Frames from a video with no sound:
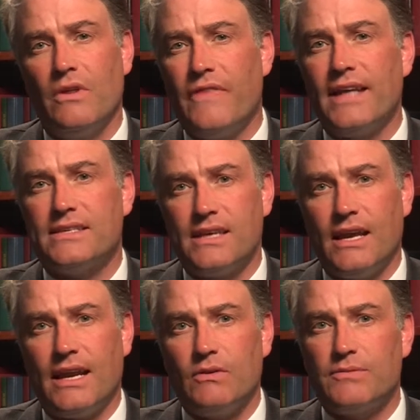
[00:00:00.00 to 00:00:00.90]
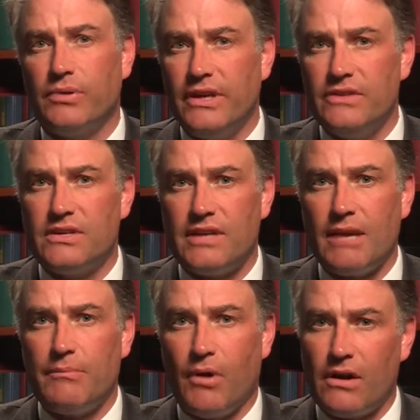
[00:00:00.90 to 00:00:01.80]
With that said, I was pleased to
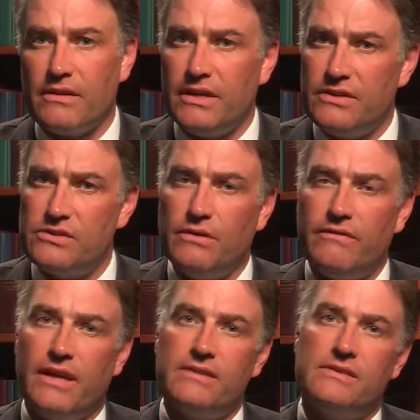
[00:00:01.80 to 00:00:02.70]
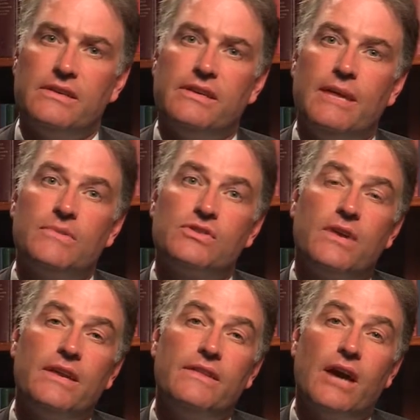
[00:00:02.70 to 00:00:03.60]
take part in these two events that
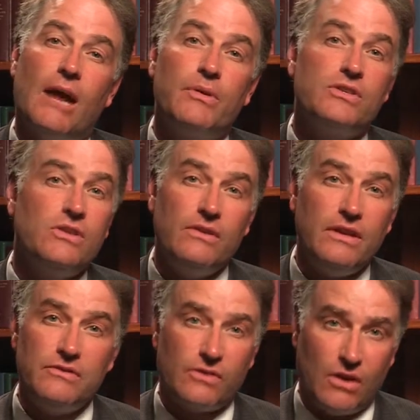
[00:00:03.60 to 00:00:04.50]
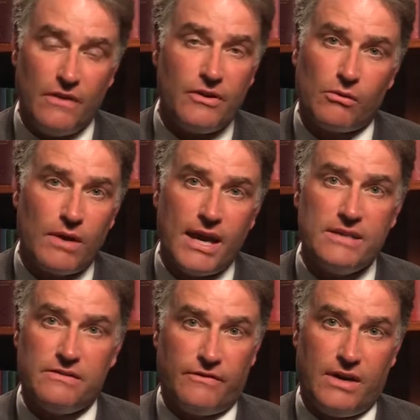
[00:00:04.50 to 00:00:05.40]
demonstrate that opportunities are on the
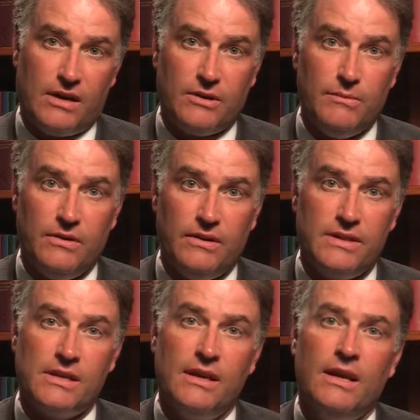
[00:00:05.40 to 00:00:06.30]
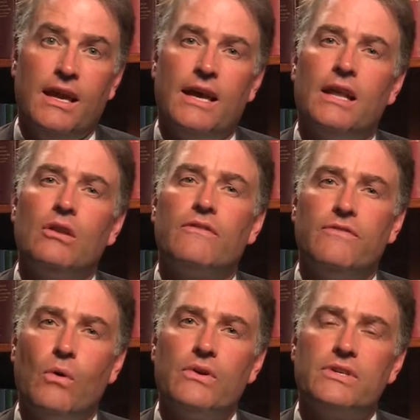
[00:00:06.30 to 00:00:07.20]
horizon for our communities, and I look
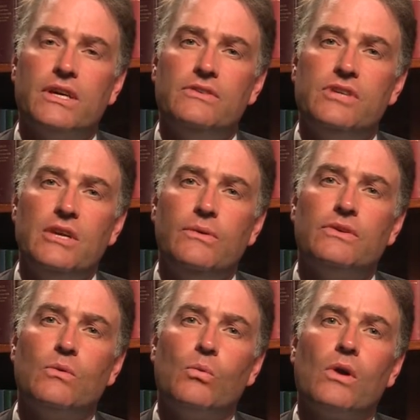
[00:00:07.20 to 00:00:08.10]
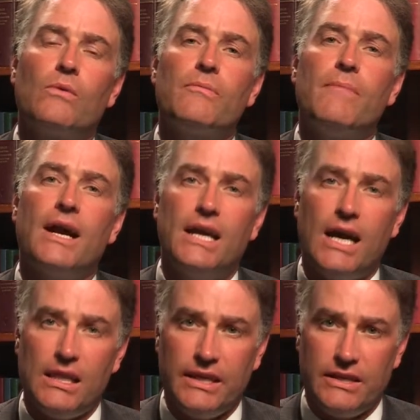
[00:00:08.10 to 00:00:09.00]
forward to continuing to work with my
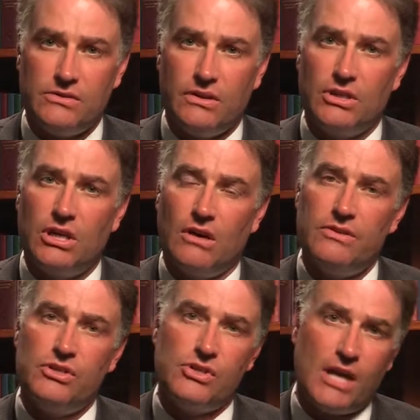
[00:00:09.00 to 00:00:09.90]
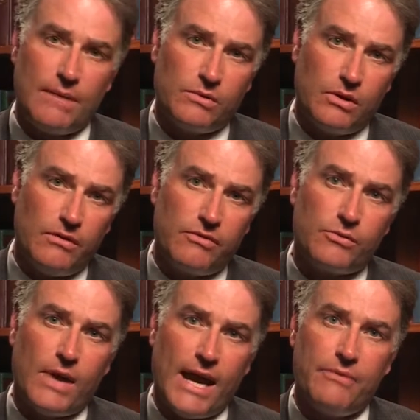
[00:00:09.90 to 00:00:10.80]
colleagues to encourage job
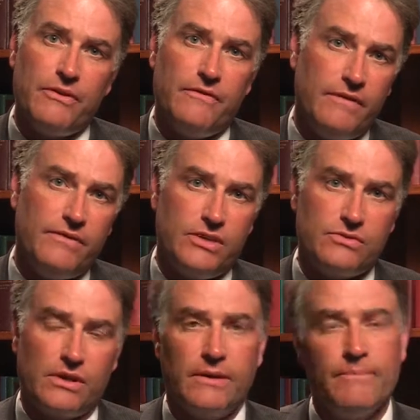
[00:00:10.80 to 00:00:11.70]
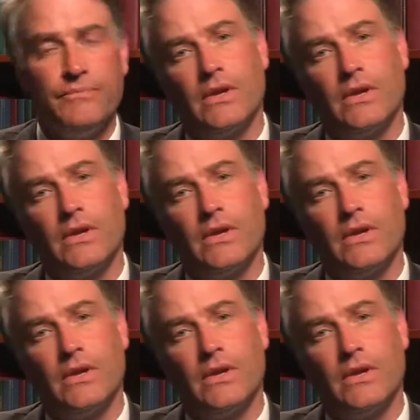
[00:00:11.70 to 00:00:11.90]
growth throughout the 5th District.